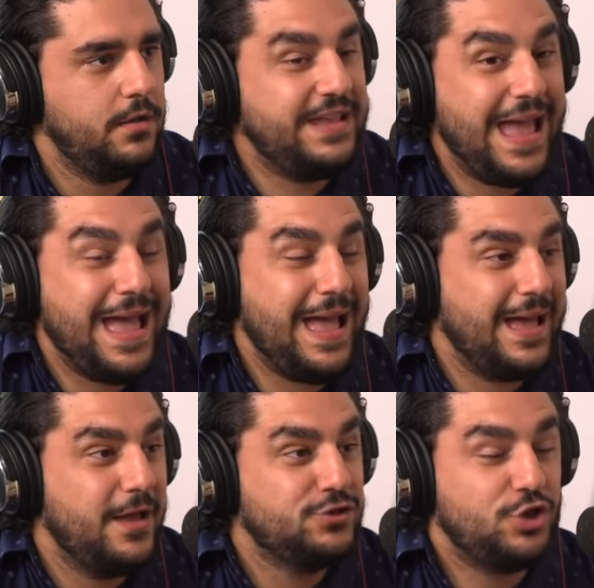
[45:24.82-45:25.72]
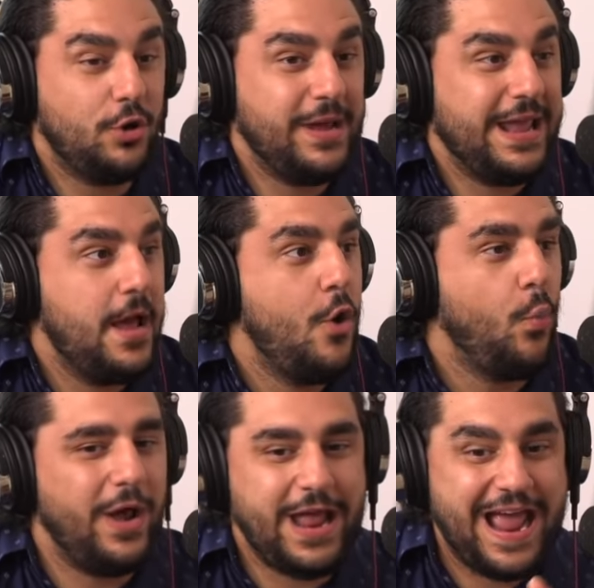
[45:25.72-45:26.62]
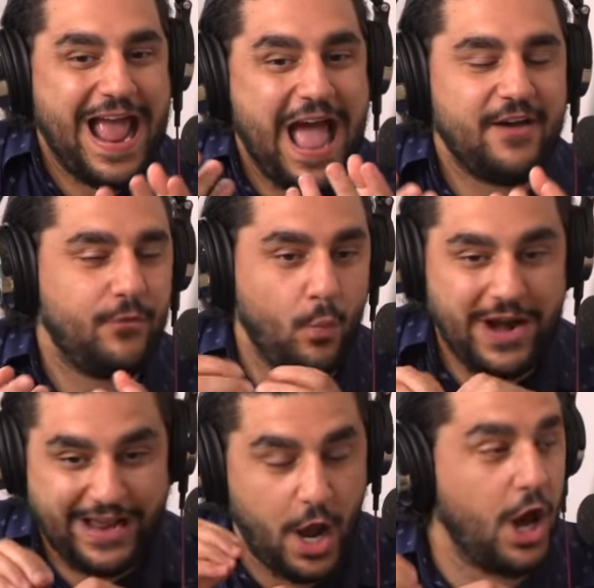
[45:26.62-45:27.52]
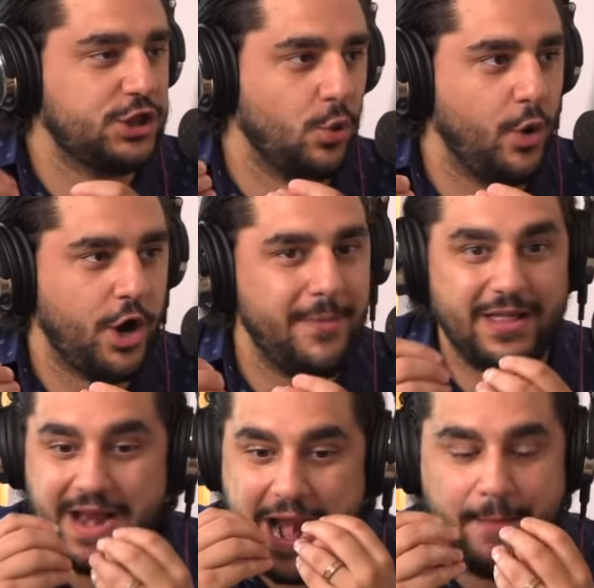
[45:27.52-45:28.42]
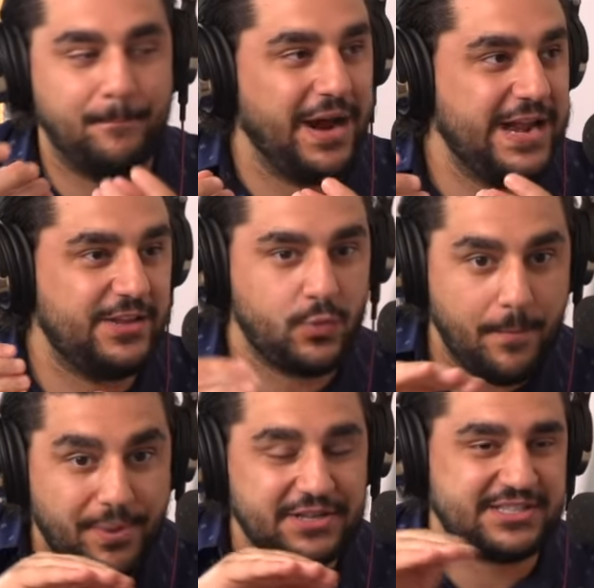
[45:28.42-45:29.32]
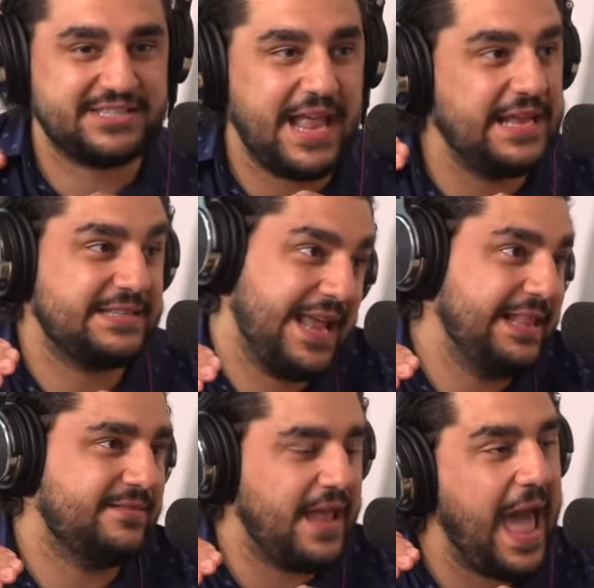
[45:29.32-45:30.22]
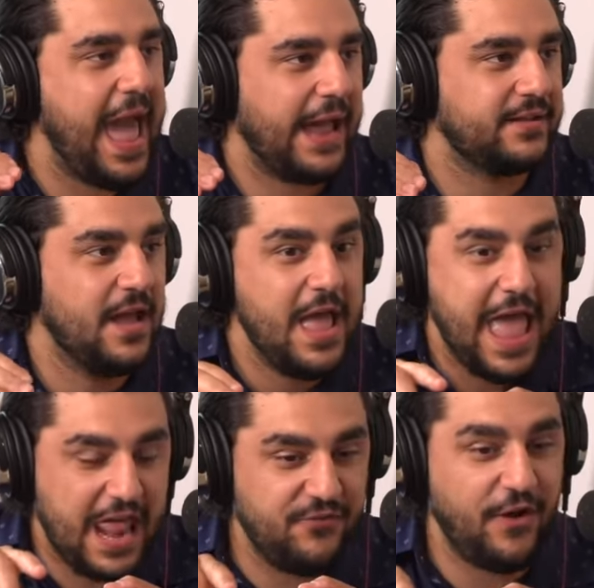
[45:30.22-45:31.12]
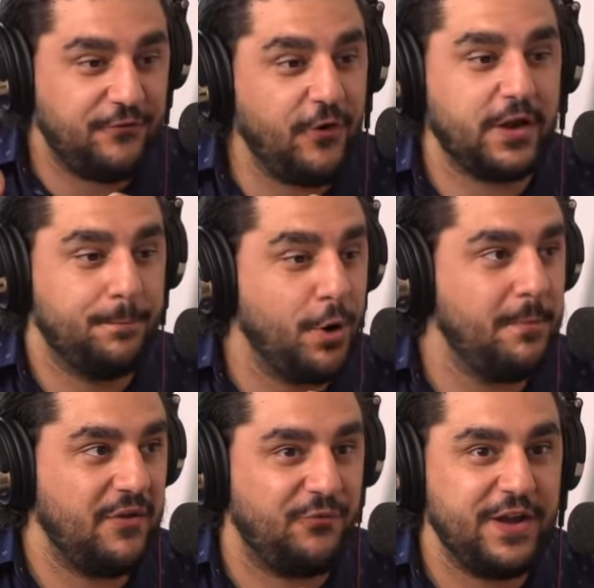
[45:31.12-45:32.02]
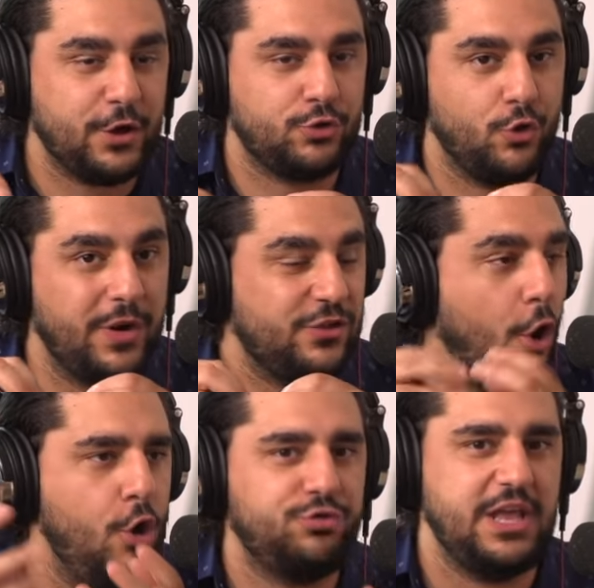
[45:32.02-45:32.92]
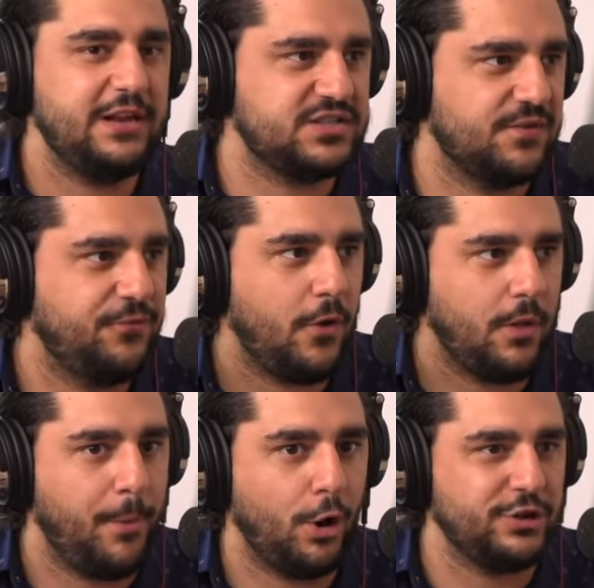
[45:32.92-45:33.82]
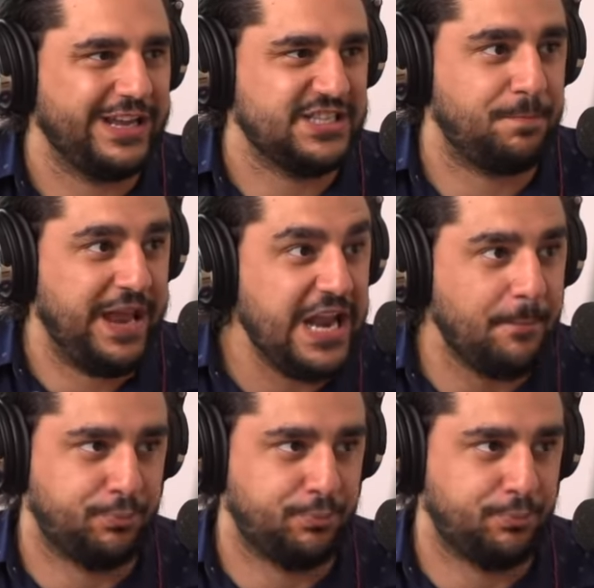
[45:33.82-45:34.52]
Yeah, Joey. When I have when I cut the watermelon and I bite into it, but it stays intact. And if I fucking put my finger through it, the whole thing doesn't fall apart like it's peanut